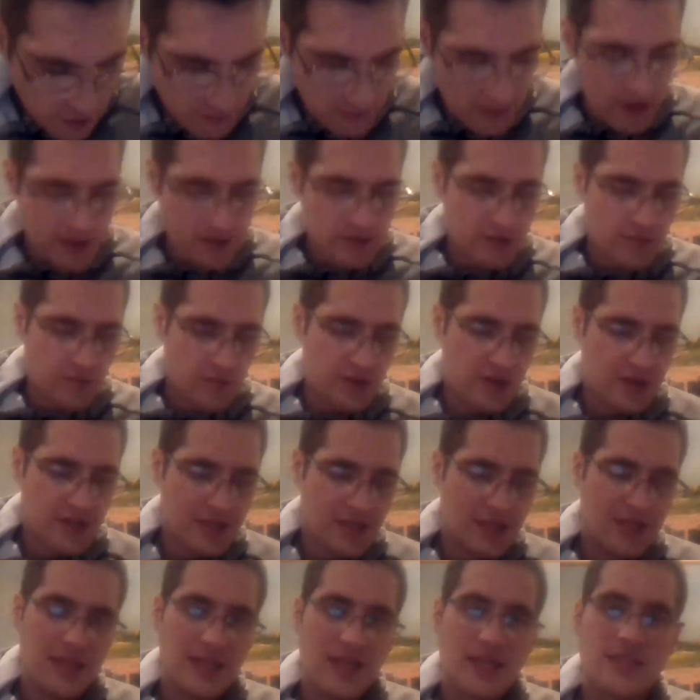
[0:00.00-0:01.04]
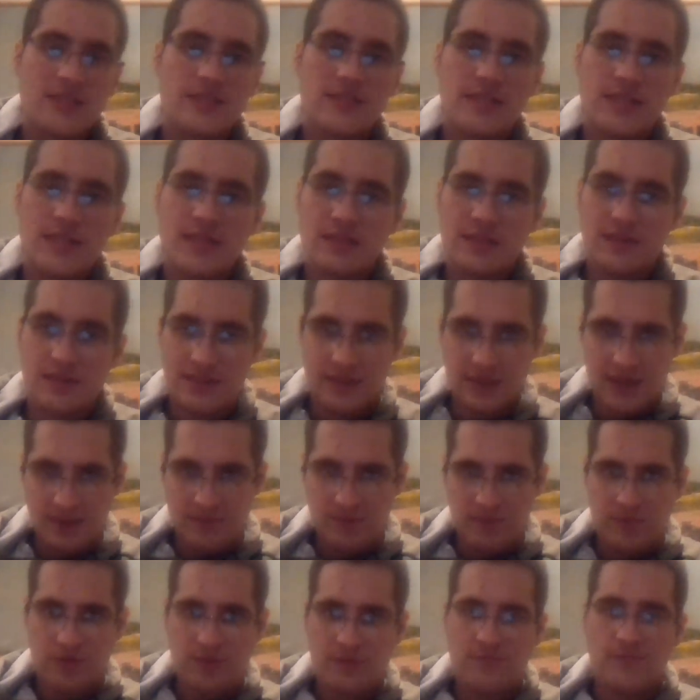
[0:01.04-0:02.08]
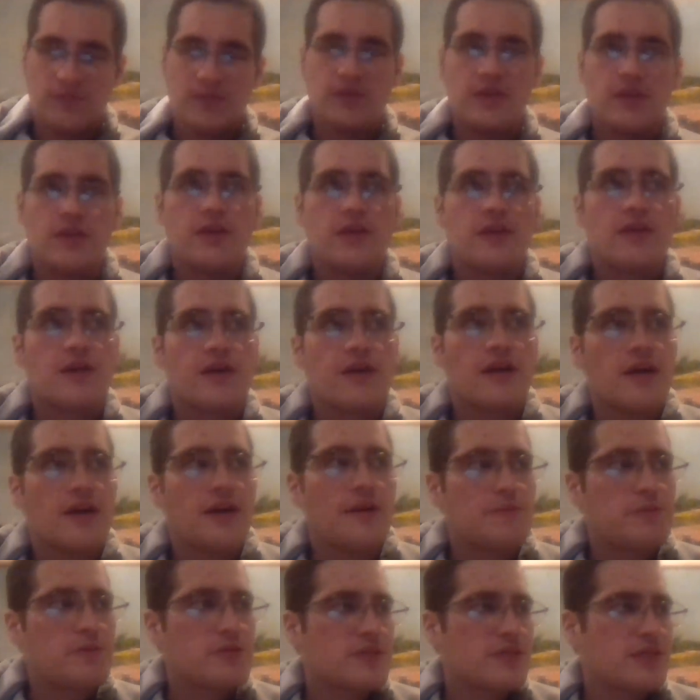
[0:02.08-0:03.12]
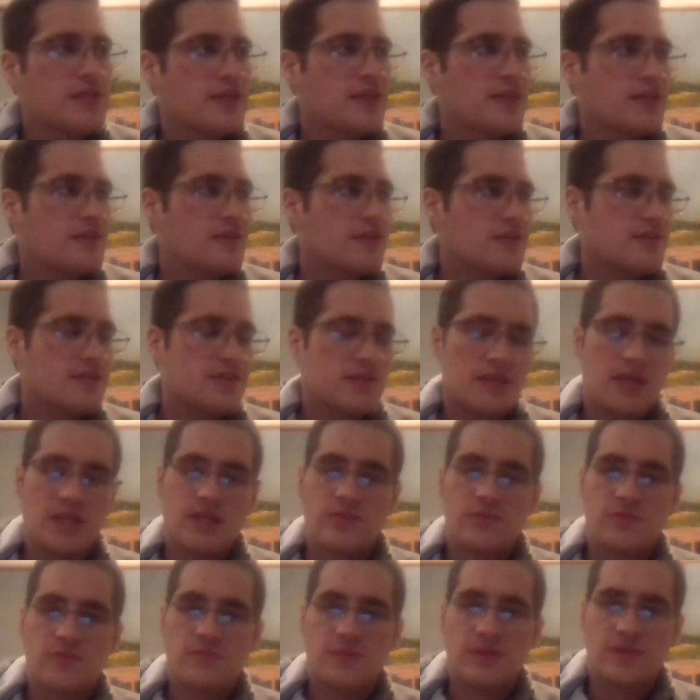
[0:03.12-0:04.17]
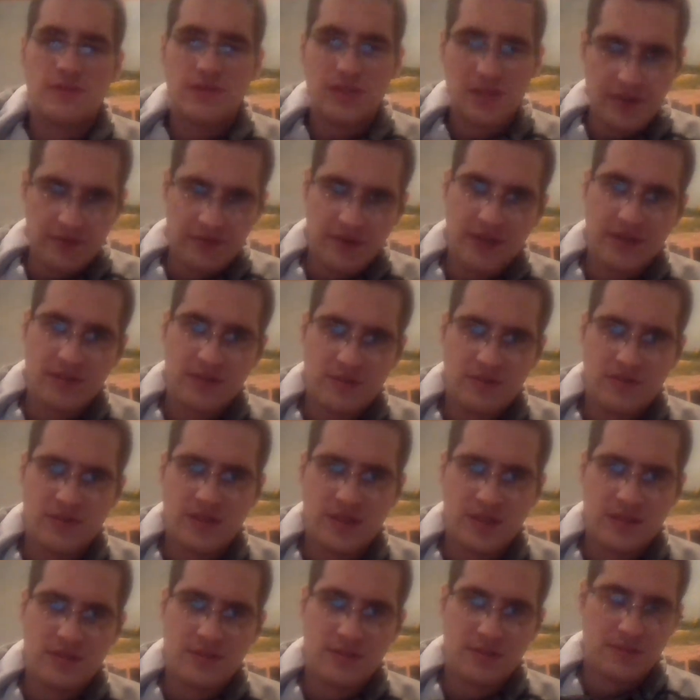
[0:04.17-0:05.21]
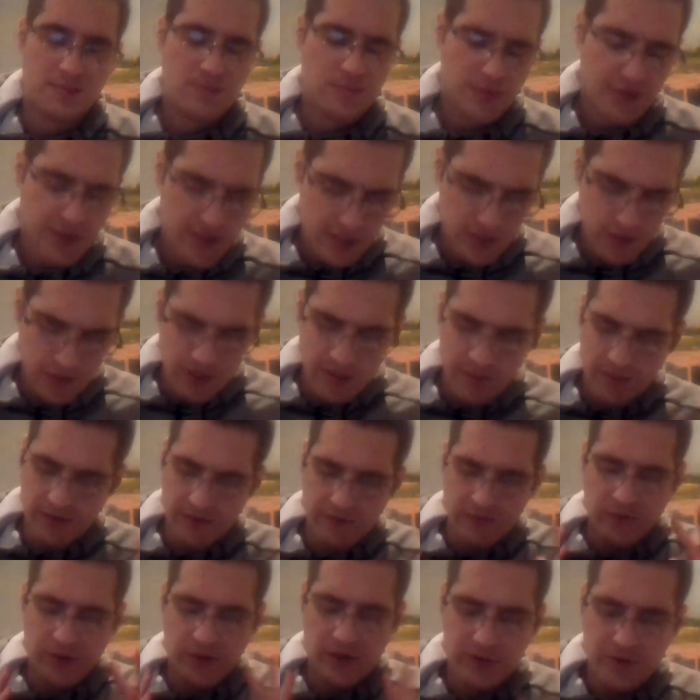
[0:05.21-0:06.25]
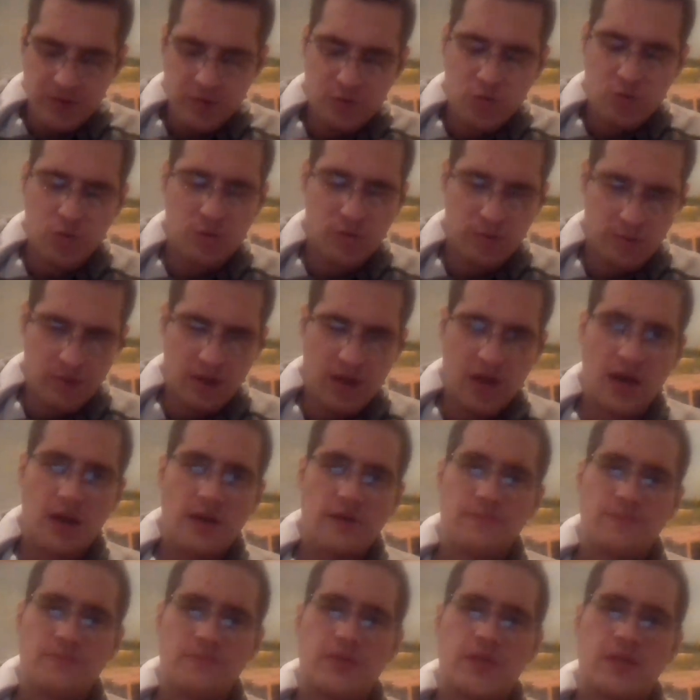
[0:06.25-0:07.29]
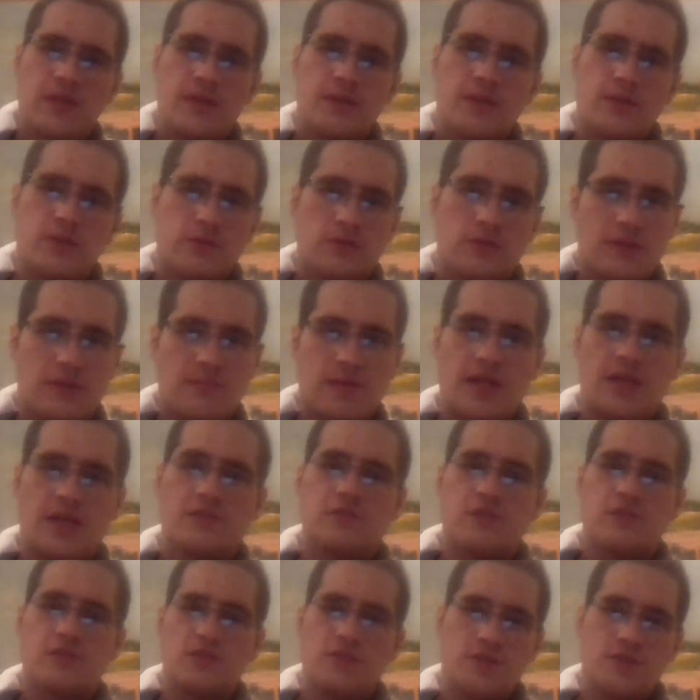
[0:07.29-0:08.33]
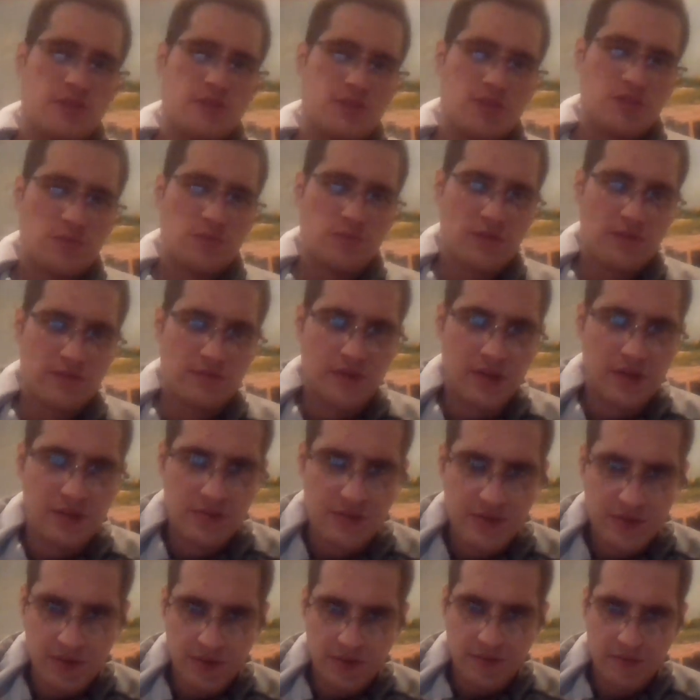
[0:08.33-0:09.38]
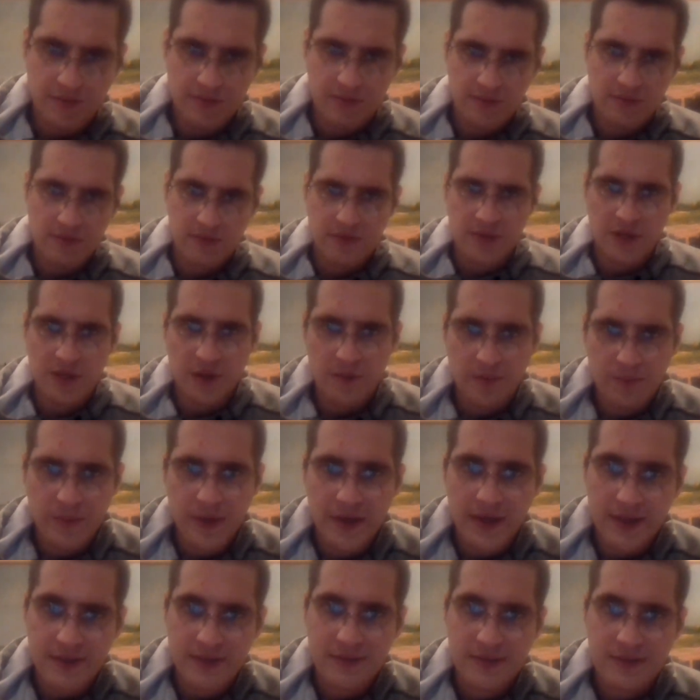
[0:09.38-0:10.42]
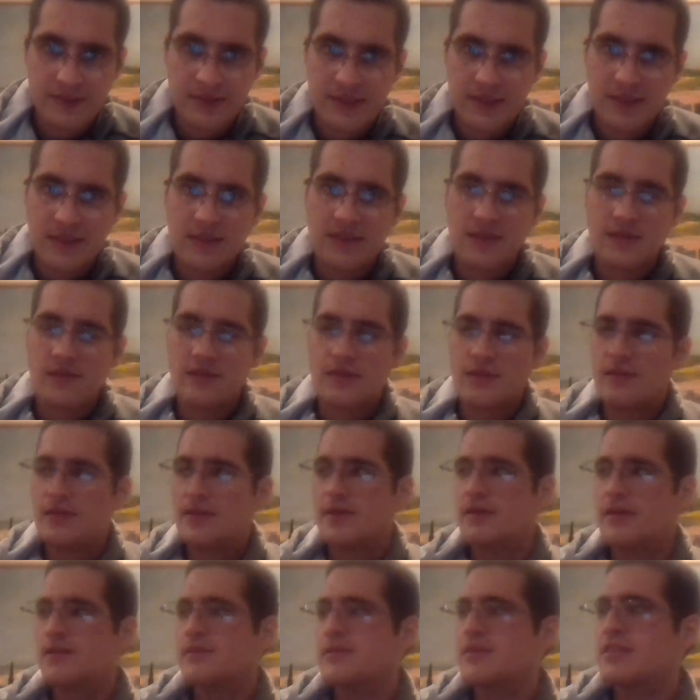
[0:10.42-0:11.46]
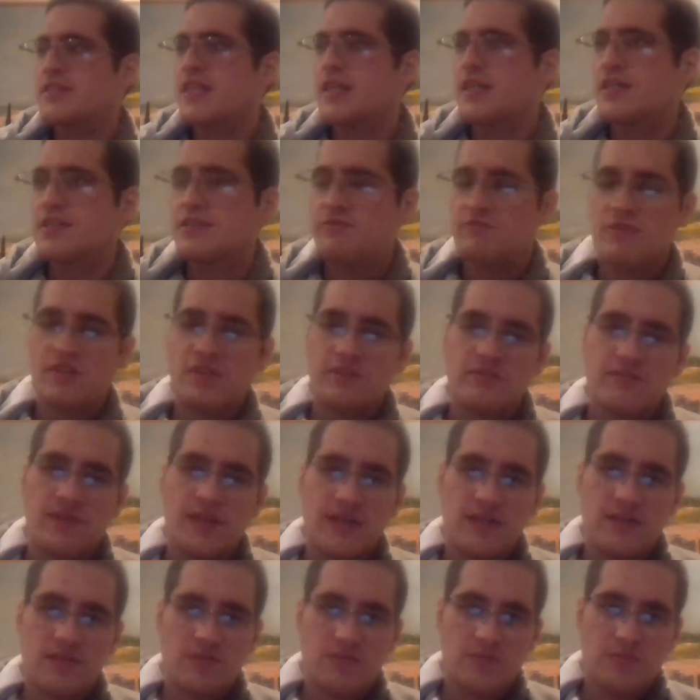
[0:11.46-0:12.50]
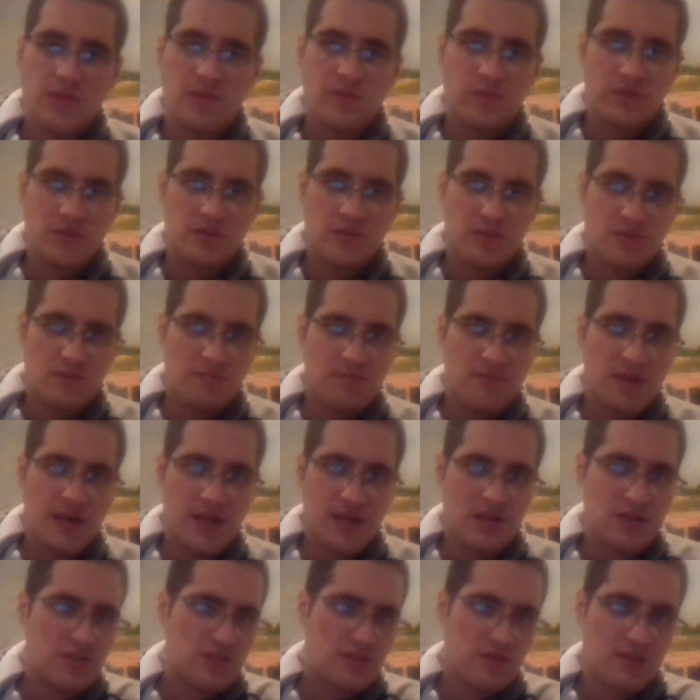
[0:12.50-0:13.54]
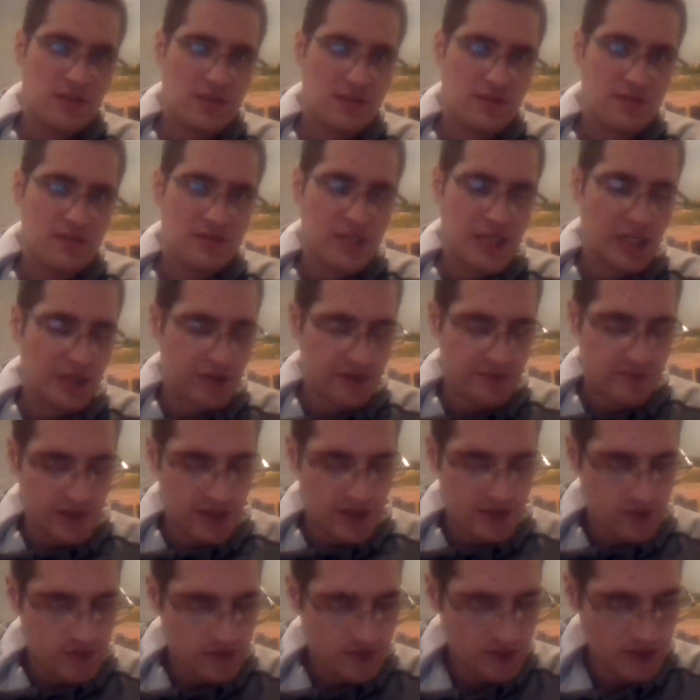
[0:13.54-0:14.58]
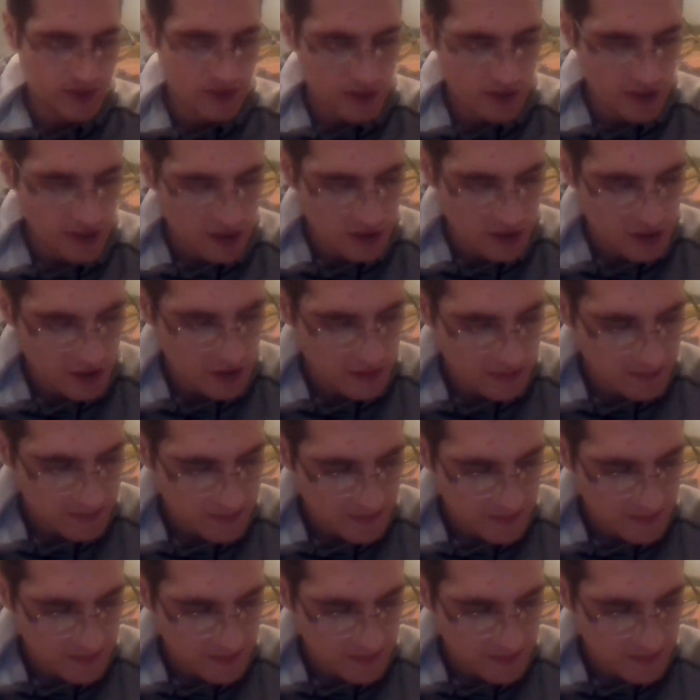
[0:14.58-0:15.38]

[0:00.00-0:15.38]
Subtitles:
about the work cleansing the temple, most likely these guys would have been Levites because they're pretty strict about following the Torah. So I imagine Judas would have also, picked descendants of Levi to be the ones to manage the sacred vessels and such.